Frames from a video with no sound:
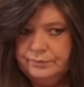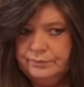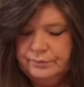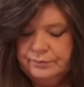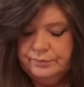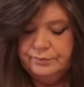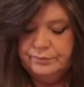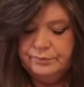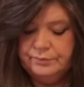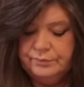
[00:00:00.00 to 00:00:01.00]

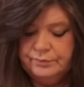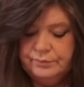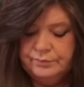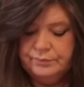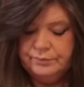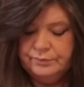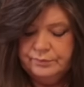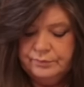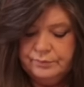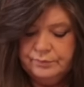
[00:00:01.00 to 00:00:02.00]

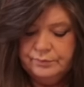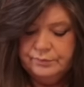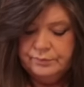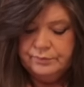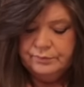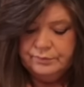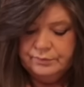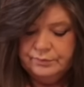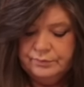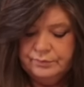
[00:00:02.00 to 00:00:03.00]

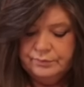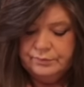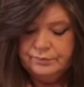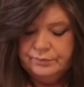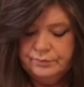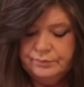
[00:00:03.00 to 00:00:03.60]
(no one is talking)